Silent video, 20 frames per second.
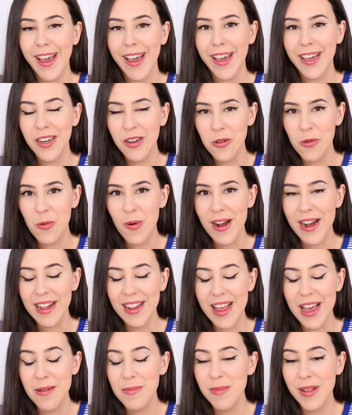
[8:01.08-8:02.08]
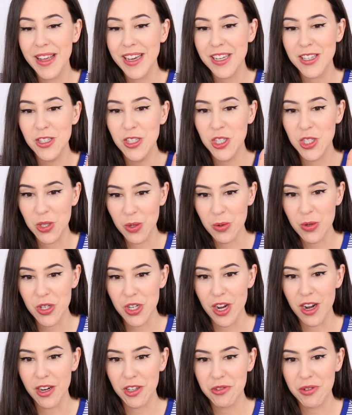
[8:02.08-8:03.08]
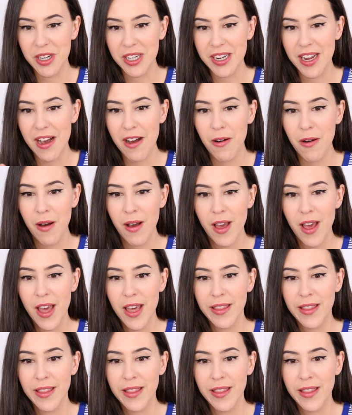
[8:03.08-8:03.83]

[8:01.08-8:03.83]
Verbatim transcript: in a while. I'm like so shocked right now.